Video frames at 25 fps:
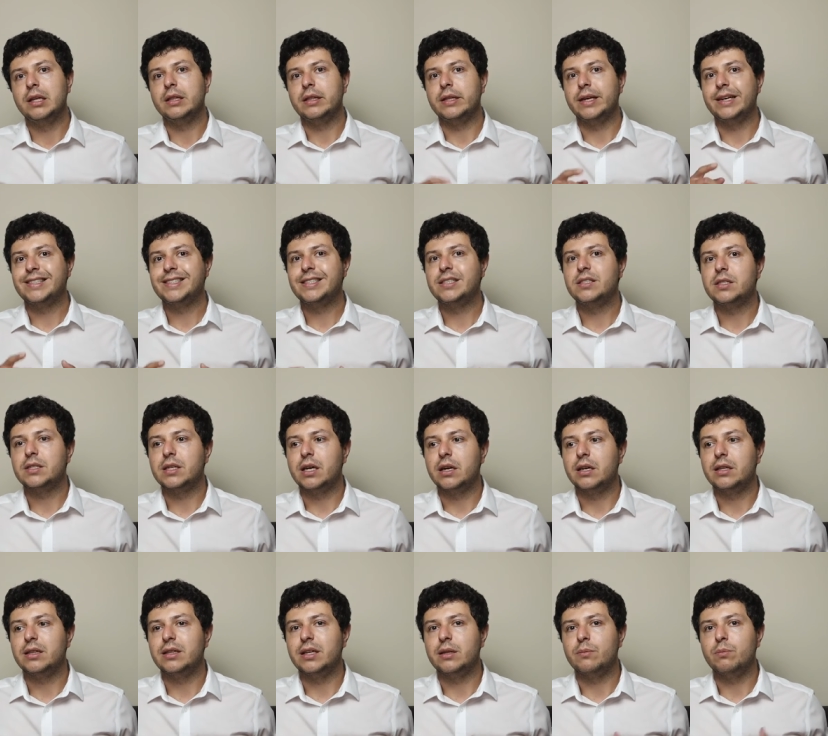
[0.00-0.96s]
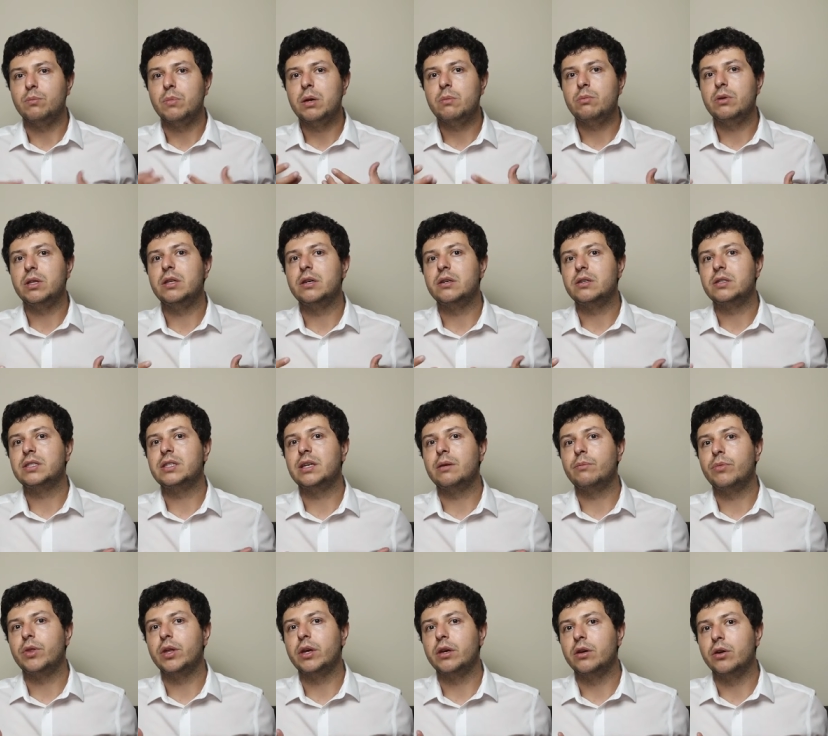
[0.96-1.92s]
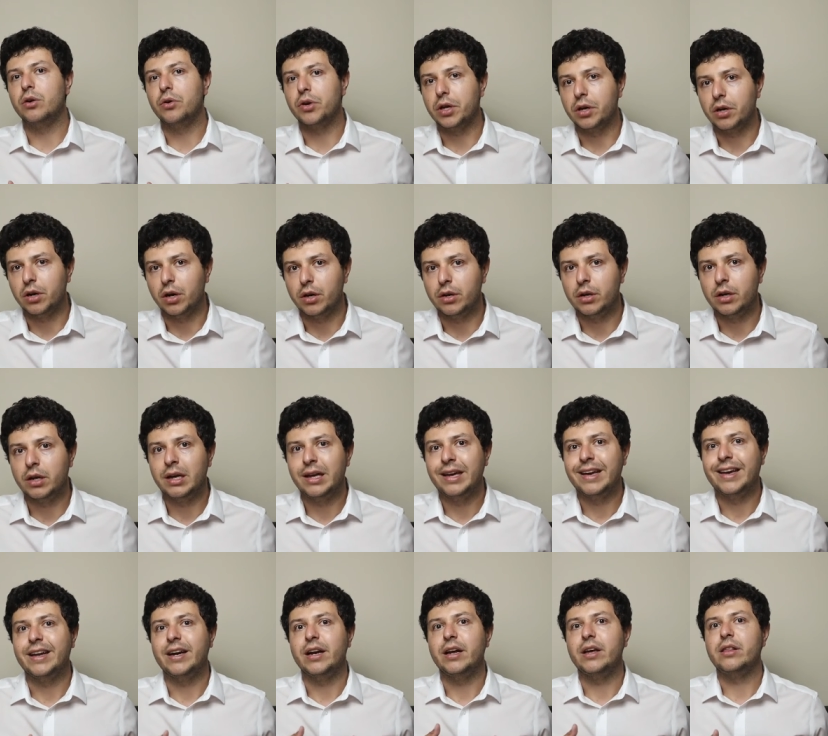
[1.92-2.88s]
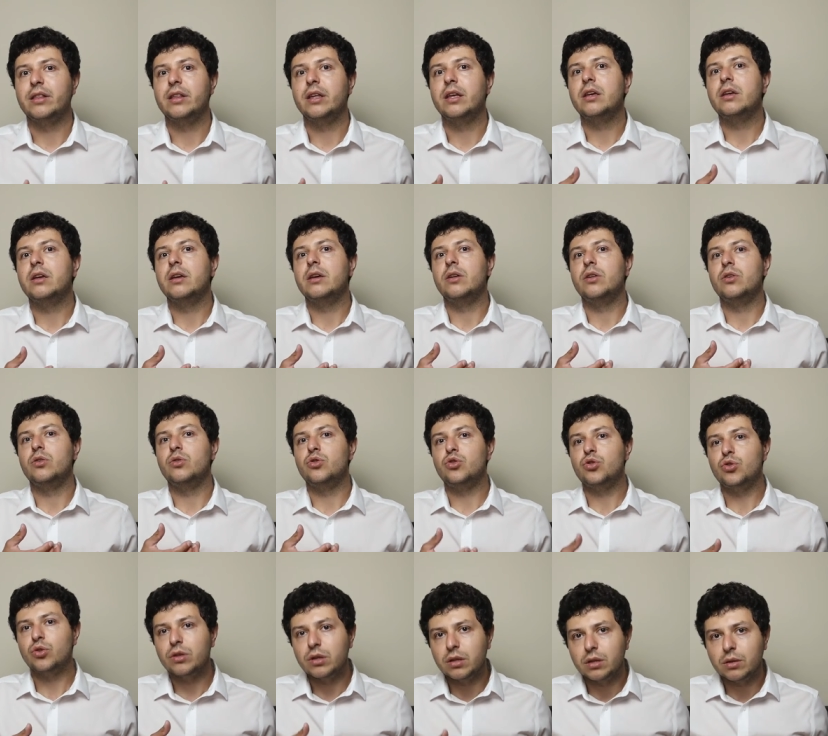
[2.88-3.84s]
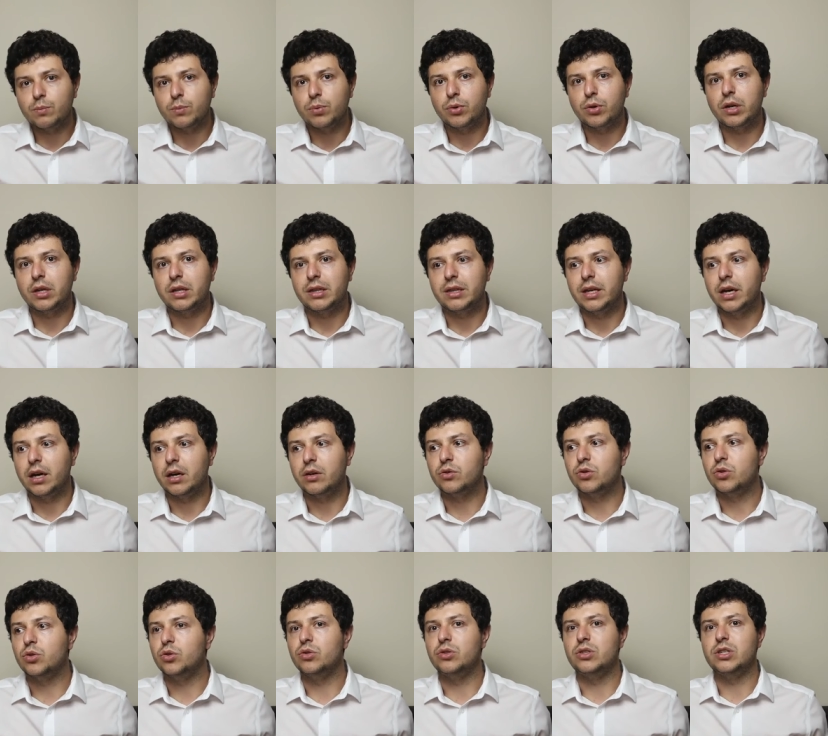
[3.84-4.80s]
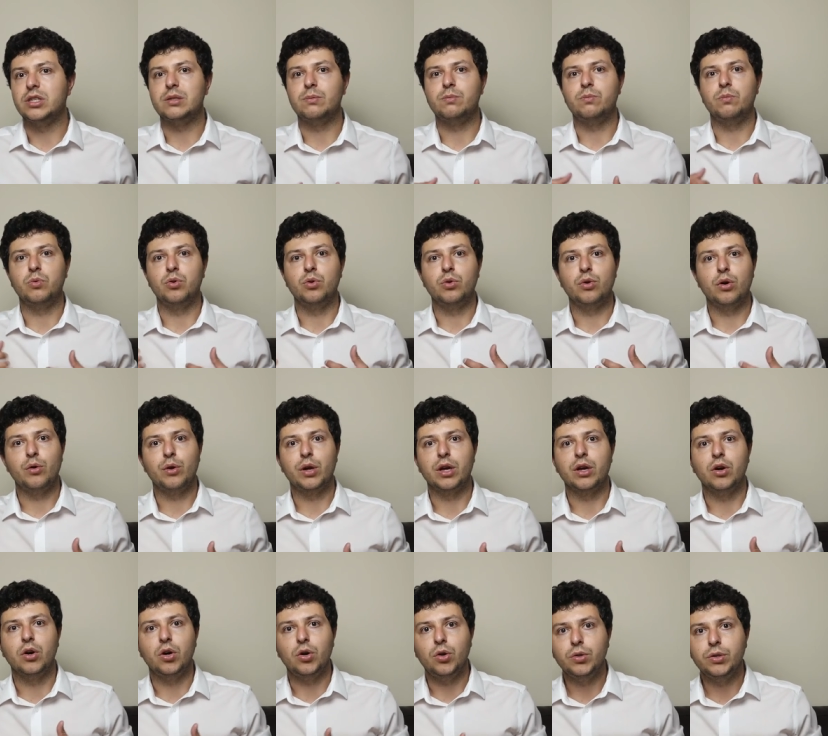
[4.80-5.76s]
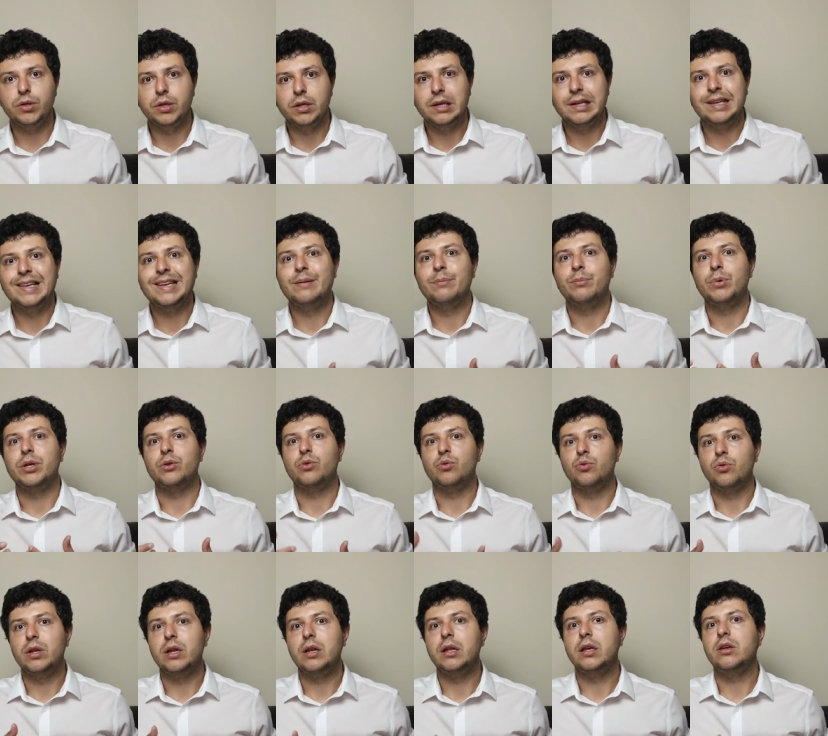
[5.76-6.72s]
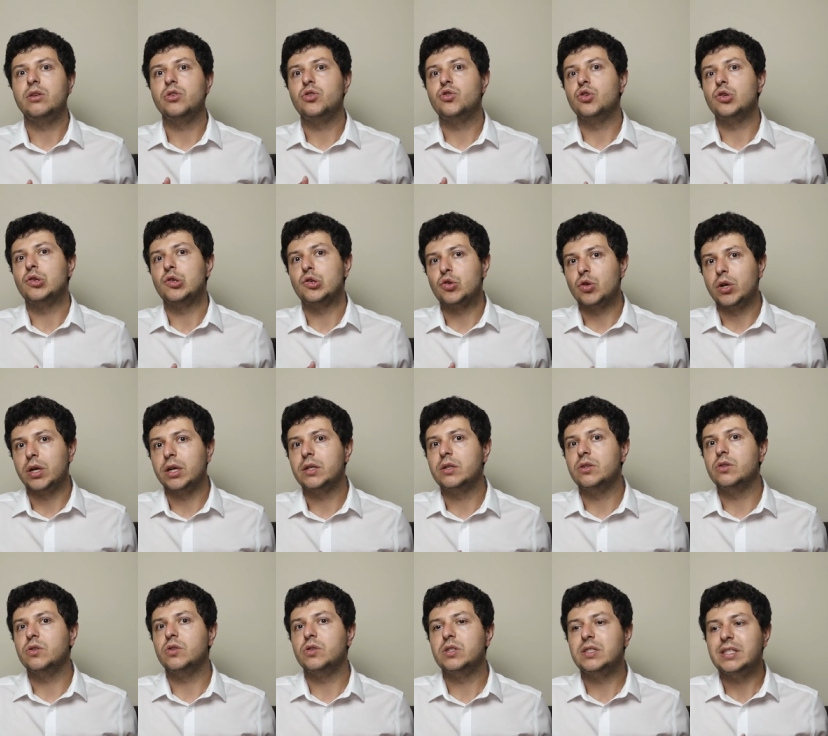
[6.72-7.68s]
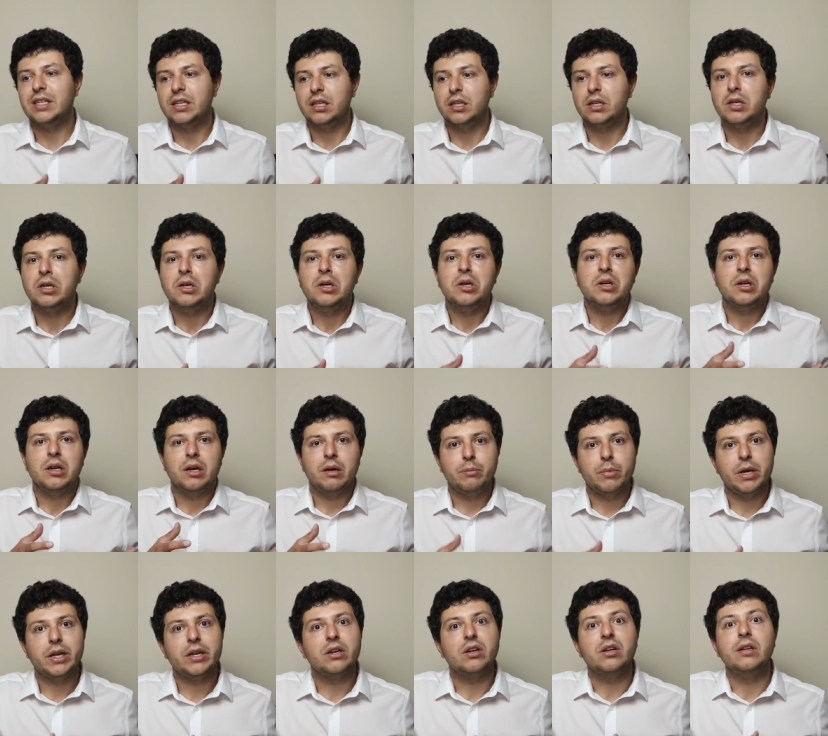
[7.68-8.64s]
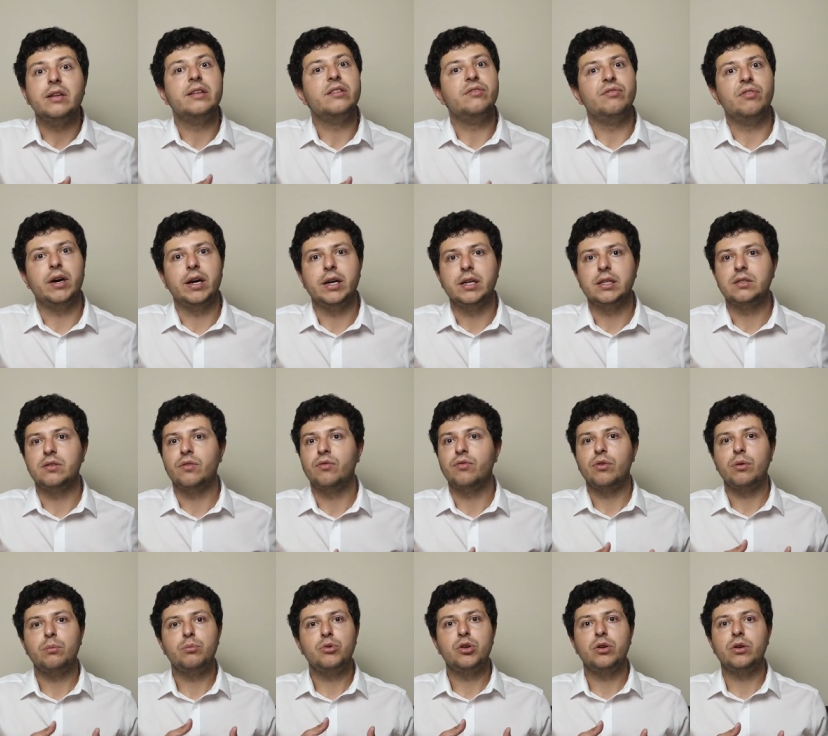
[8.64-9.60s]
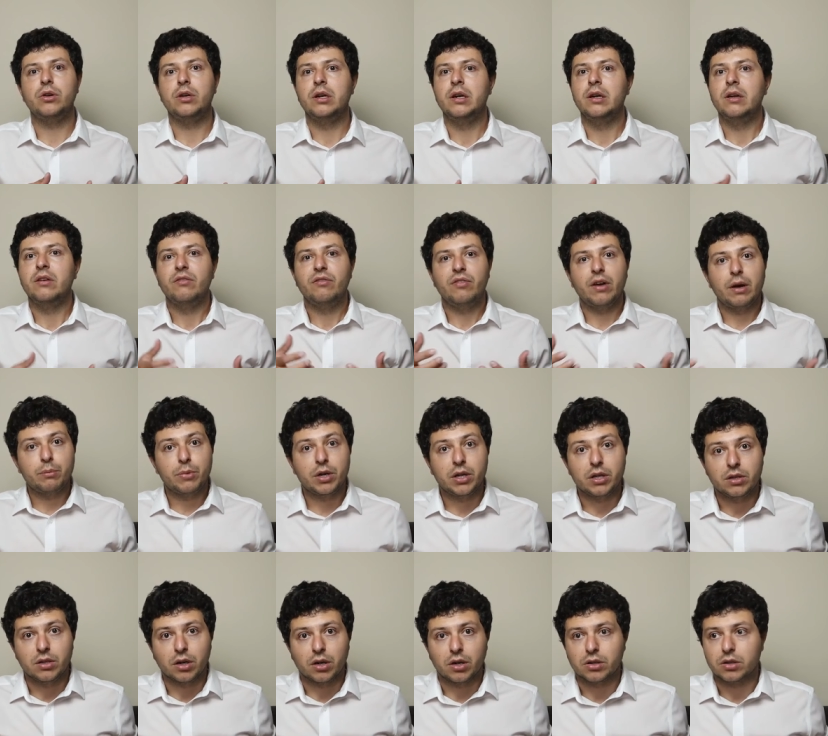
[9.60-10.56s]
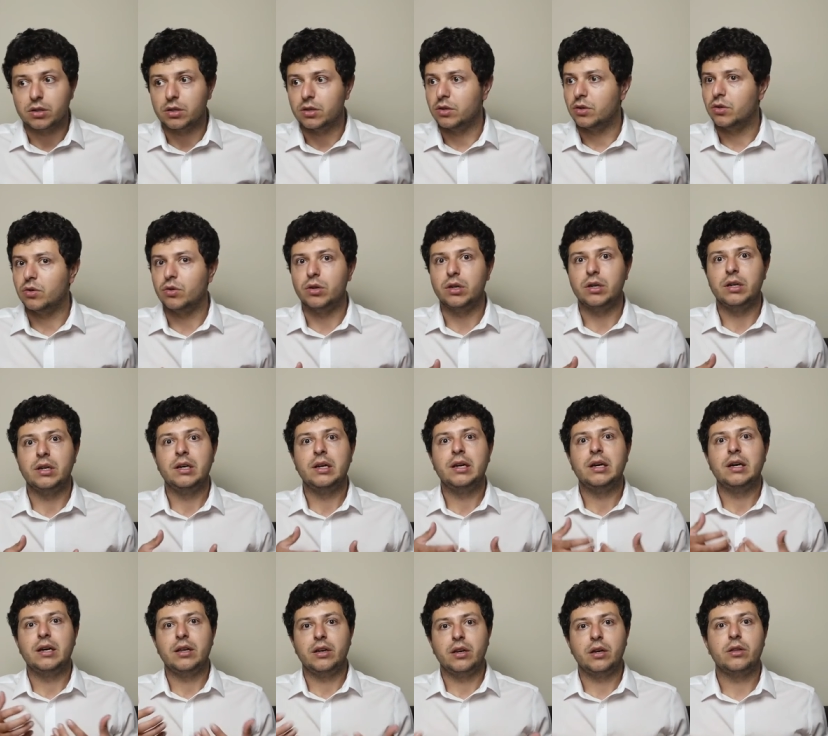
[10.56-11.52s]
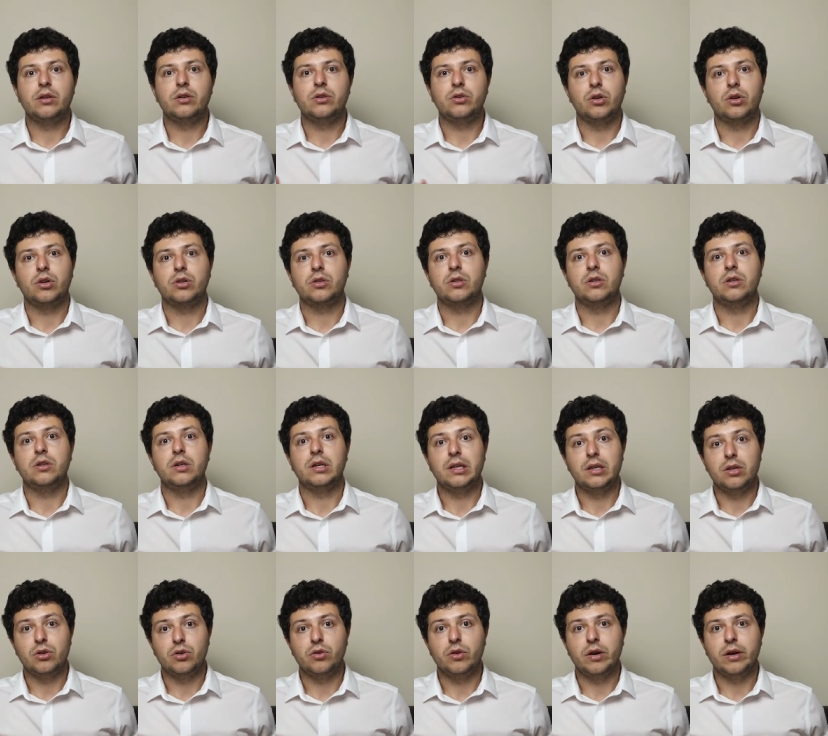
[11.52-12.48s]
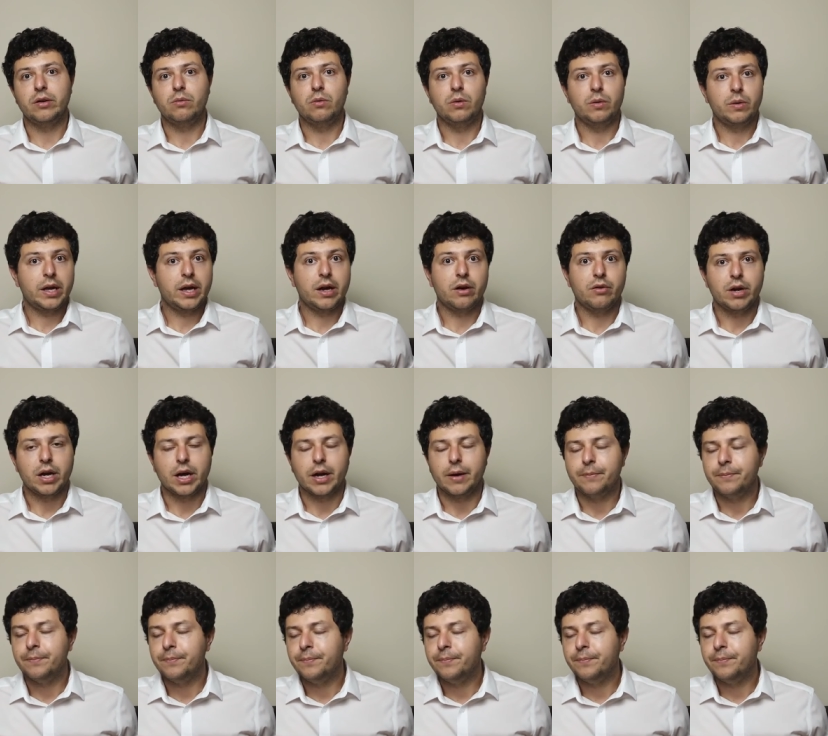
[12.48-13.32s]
That's a sign that maybe there's something going on, and I think you shouldn't put it down to just growing old, but really you should try to seek a medical advice from your family doctor or another doctor in your area.